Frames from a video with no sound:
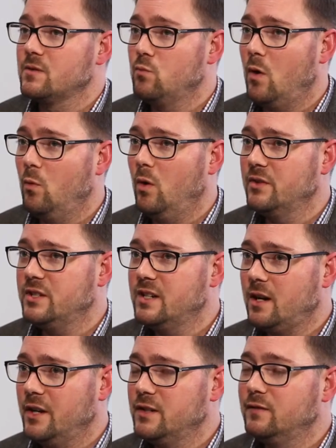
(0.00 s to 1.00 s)
What do you
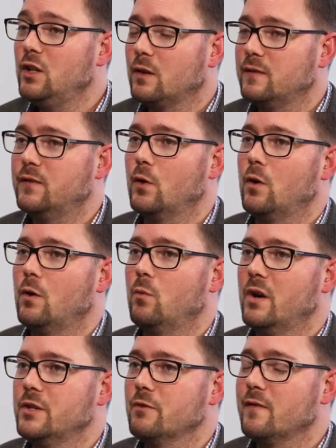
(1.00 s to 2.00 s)
kind of look for
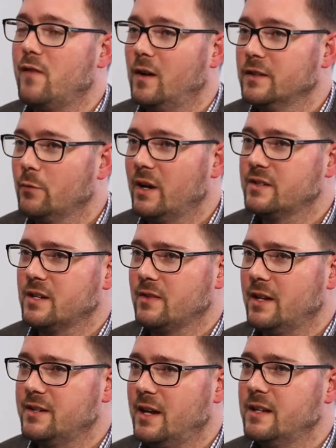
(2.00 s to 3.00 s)
when you're evaluating
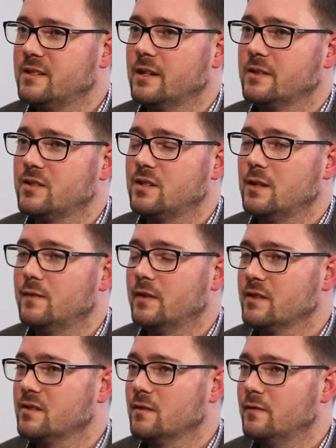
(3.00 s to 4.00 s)
that data to see if
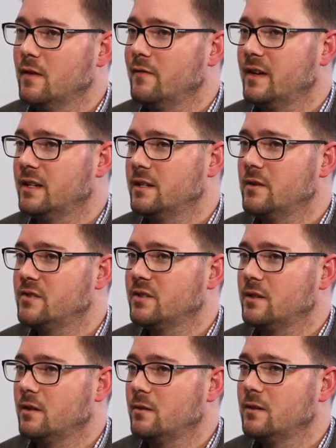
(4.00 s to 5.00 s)
it's of any use to you?